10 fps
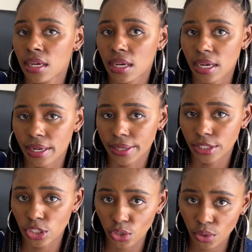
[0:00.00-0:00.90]

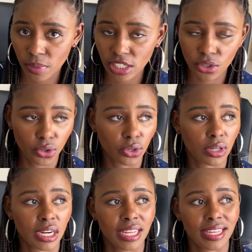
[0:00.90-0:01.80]
document
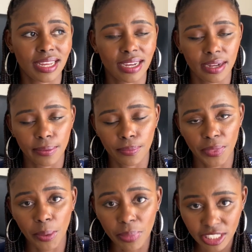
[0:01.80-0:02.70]
or
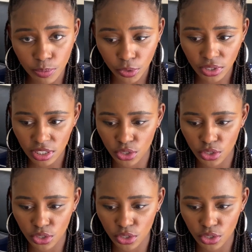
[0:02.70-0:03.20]
passport.